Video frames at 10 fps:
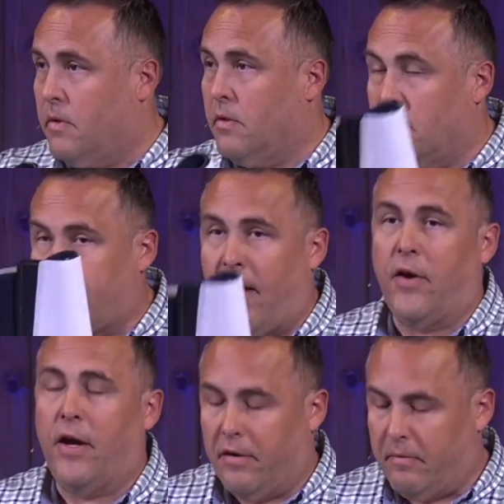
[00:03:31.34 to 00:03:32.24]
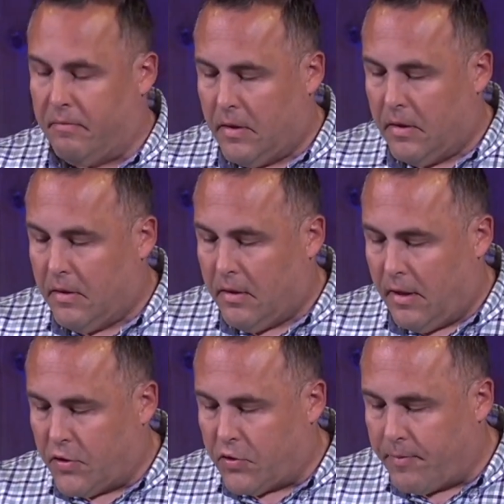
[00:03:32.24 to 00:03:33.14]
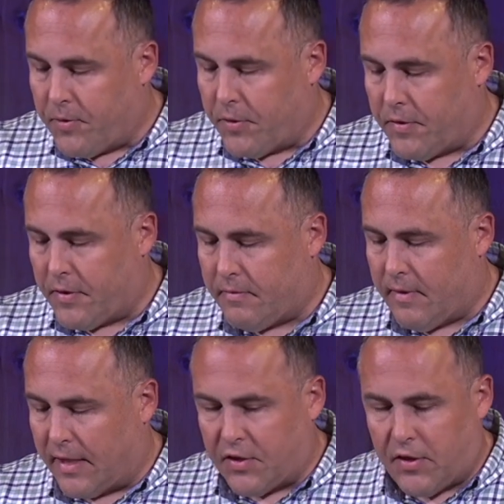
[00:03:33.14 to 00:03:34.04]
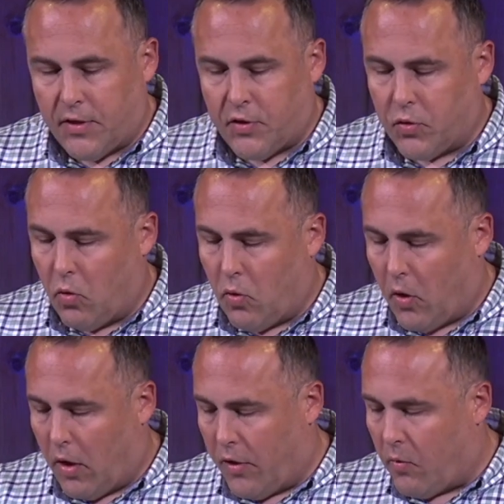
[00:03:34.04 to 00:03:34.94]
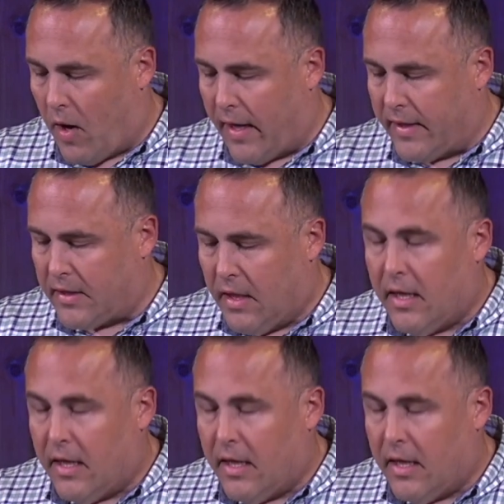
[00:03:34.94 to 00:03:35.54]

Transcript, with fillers: is found here in the scriptures, existential or otherwise.